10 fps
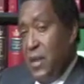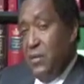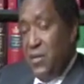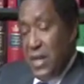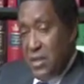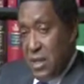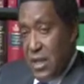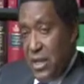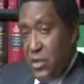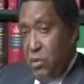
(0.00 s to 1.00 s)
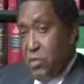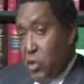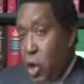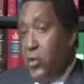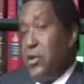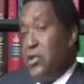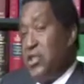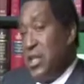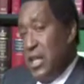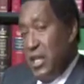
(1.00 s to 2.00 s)
investigator who was on the
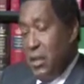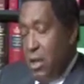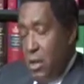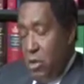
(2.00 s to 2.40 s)
scene,